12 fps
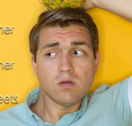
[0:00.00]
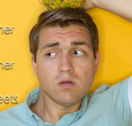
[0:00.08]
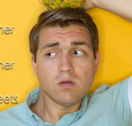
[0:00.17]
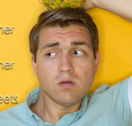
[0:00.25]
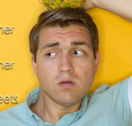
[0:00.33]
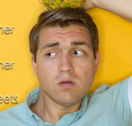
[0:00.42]

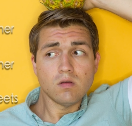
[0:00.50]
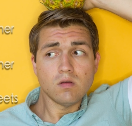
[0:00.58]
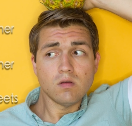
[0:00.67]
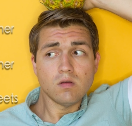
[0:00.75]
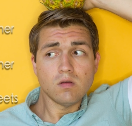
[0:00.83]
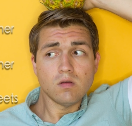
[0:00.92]

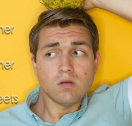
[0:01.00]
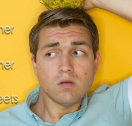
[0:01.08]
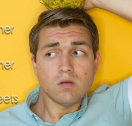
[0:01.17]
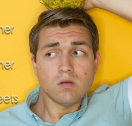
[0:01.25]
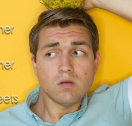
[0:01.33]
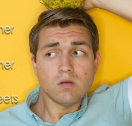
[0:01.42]

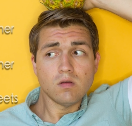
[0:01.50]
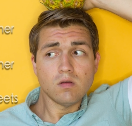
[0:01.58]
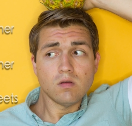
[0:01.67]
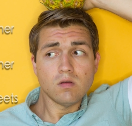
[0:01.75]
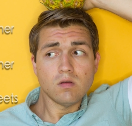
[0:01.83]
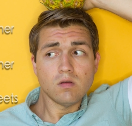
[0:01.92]

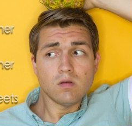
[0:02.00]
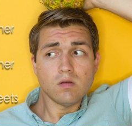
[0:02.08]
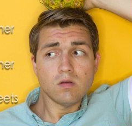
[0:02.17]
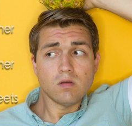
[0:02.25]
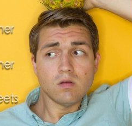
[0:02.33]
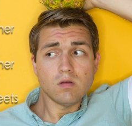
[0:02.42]

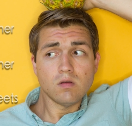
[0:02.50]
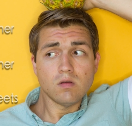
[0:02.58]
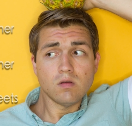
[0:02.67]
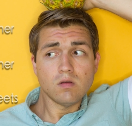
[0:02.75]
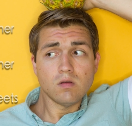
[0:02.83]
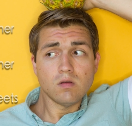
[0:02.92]

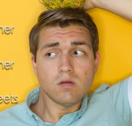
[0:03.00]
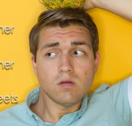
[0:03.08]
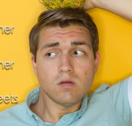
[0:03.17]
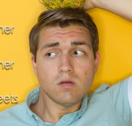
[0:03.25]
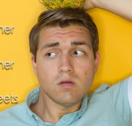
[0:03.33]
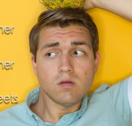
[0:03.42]

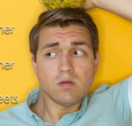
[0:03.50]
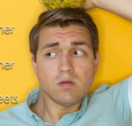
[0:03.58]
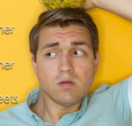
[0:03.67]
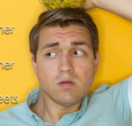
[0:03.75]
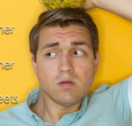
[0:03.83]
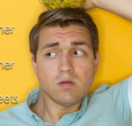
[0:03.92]

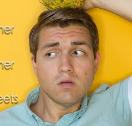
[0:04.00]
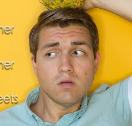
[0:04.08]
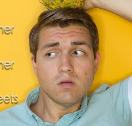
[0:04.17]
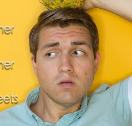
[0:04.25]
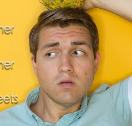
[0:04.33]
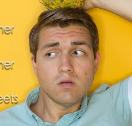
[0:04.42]

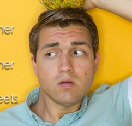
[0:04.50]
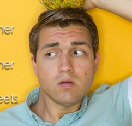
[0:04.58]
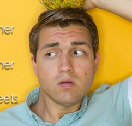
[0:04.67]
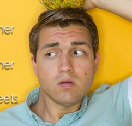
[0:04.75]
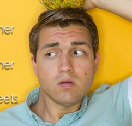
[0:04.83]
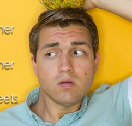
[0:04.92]

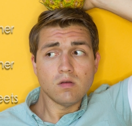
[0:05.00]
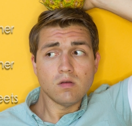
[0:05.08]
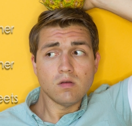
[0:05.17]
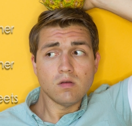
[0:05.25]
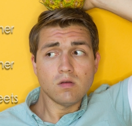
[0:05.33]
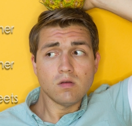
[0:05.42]

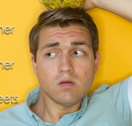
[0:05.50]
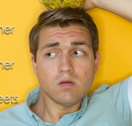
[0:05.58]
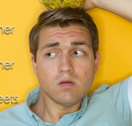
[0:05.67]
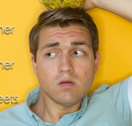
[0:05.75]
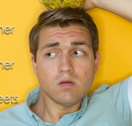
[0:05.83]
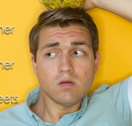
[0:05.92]

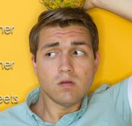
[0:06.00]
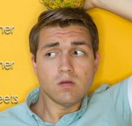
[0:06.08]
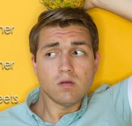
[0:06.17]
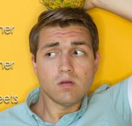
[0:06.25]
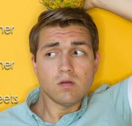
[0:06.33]
(no one is talking)